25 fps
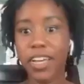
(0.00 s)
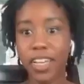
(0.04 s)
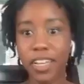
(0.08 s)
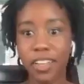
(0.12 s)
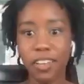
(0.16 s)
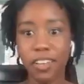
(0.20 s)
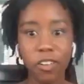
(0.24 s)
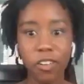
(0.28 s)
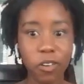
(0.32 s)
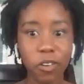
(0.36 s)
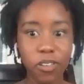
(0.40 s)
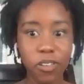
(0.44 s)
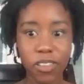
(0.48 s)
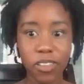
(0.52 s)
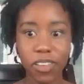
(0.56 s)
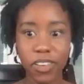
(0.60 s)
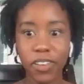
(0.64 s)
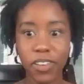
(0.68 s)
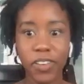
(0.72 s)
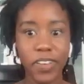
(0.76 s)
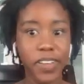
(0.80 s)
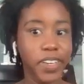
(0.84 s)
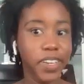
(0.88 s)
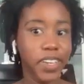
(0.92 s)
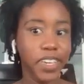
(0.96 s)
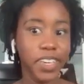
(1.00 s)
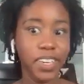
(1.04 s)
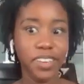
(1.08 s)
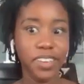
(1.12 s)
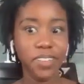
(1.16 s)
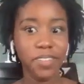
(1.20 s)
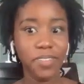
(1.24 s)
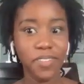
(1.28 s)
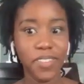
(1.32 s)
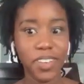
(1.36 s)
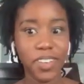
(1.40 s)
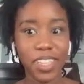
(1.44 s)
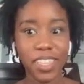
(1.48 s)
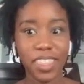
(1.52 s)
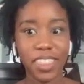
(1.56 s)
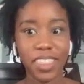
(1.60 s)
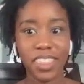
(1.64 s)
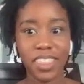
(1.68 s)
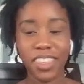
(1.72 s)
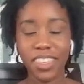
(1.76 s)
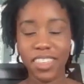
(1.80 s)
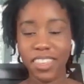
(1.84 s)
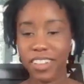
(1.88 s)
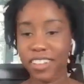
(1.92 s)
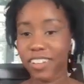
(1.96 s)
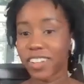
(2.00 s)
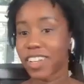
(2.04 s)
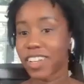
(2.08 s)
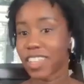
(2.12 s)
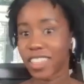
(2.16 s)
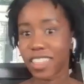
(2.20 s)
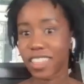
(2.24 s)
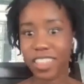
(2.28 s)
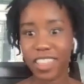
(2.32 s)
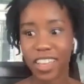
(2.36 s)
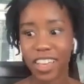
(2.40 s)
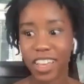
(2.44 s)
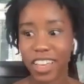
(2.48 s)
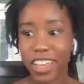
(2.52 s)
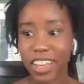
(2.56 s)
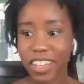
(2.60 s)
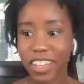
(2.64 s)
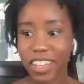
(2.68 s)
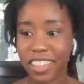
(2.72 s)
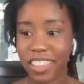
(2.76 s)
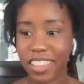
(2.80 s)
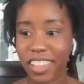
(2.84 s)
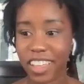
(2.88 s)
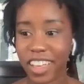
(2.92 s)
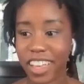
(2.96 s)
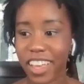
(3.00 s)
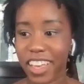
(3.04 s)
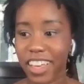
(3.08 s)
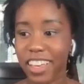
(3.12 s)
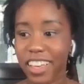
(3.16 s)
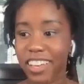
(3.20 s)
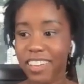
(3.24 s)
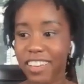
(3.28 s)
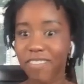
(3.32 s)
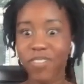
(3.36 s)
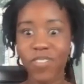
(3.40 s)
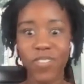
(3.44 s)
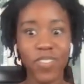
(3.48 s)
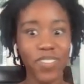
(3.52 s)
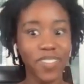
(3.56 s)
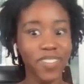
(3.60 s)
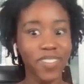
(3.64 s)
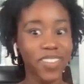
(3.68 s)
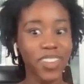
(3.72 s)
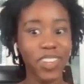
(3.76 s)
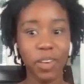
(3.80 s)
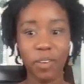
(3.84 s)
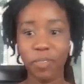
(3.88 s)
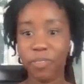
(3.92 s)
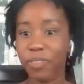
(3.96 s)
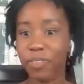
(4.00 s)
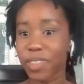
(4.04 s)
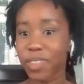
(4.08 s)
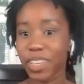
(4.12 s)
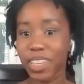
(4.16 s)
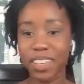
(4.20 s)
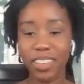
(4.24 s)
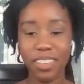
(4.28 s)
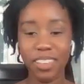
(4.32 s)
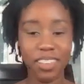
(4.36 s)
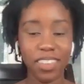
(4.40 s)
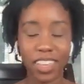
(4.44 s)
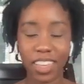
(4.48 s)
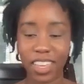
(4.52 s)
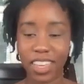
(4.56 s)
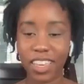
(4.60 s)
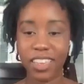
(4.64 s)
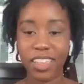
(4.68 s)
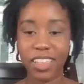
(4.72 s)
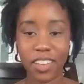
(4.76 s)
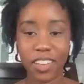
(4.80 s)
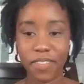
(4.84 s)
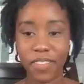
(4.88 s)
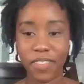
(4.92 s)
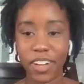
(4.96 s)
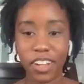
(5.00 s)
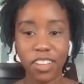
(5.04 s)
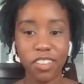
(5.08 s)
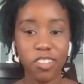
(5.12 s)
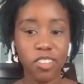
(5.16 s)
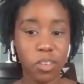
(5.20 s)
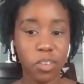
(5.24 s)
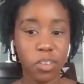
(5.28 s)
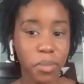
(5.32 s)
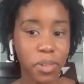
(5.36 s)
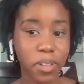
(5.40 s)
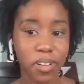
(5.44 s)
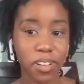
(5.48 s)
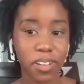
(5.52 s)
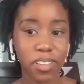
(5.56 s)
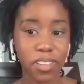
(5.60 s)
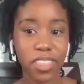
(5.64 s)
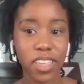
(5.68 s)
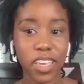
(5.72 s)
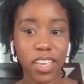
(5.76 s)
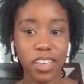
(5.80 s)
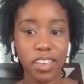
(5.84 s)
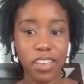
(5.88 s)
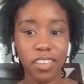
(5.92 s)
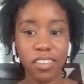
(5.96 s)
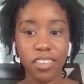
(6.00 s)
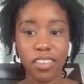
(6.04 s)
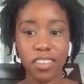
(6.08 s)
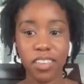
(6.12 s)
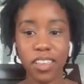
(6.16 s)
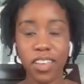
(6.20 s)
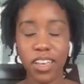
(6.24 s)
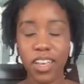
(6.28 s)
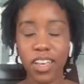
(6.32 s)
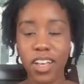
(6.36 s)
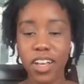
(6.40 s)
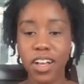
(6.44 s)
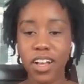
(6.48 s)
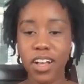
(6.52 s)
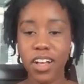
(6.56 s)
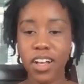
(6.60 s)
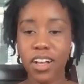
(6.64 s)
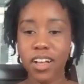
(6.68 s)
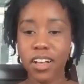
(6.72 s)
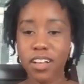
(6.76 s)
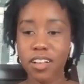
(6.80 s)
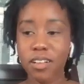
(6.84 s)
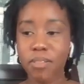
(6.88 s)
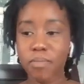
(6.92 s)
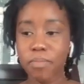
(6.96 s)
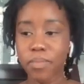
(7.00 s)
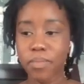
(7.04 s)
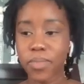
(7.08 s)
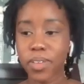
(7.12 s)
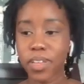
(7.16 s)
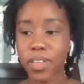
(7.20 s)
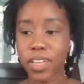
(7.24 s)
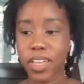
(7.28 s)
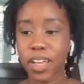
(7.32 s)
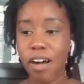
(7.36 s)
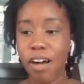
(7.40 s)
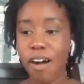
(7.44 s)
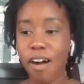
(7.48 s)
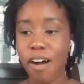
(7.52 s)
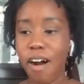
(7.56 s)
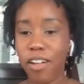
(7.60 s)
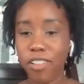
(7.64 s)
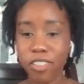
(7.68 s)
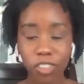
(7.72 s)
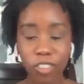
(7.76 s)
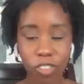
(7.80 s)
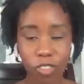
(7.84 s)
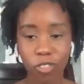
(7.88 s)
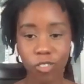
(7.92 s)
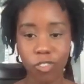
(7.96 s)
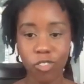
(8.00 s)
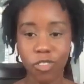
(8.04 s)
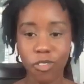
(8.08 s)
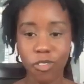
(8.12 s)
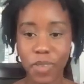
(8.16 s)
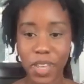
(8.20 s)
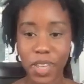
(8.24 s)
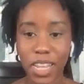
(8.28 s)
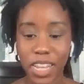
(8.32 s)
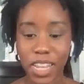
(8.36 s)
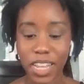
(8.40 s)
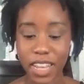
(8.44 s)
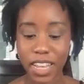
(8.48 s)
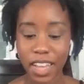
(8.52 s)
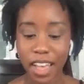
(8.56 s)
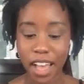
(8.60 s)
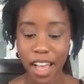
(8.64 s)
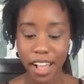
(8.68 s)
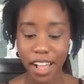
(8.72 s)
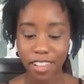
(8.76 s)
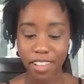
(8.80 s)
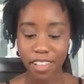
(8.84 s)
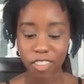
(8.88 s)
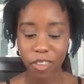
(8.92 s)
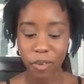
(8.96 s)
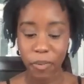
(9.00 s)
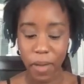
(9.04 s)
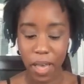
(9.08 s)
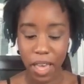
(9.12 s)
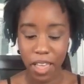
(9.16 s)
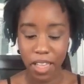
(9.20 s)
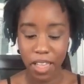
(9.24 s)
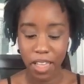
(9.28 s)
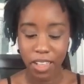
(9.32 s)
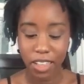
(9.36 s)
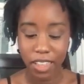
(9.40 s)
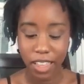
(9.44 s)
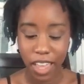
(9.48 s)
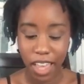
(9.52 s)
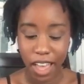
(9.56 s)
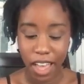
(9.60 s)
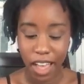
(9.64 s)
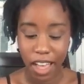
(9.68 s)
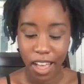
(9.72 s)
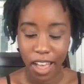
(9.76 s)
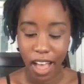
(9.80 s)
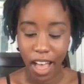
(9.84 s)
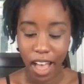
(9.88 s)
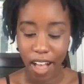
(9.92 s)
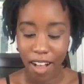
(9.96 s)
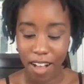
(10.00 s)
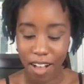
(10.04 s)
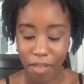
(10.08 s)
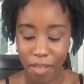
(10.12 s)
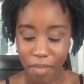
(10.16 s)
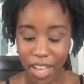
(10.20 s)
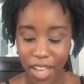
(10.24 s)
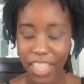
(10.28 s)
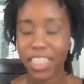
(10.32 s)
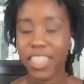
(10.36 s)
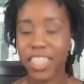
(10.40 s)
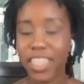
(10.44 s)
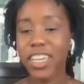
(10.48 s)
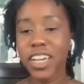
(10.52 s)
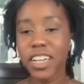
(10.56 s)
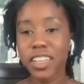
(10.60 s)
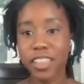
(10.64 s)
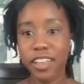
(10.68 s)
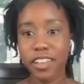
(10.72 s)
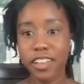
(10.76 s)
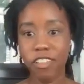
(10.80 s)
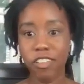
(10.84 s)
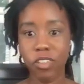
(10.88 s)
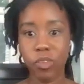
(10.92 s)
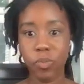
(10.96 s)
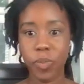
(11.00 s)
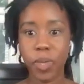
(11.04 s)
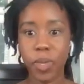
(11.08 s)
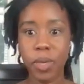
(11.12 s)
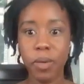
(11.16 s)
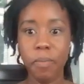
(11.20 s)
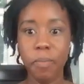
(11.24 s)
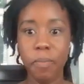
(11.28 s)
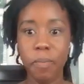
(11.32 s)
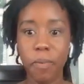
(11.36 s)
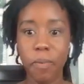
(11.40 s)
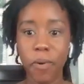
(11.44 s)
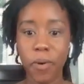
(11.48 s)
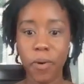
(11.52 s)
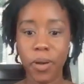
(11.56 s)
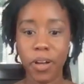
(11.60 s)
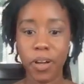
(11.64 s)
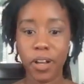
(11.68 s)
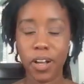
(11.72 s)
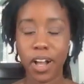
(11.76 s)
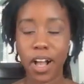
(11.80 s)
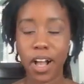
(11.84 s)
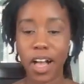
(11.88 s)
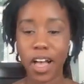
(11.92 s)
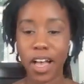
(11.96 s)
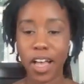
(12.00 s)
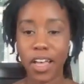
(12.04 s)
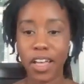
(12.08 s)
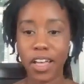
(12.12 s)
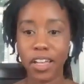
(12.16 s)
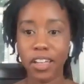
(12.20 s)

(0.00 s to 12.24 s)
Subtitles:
Yeah, I totally agree with your insights. Like, definitely seeing like very similar things um, on social media as well. I think I'd like to speak more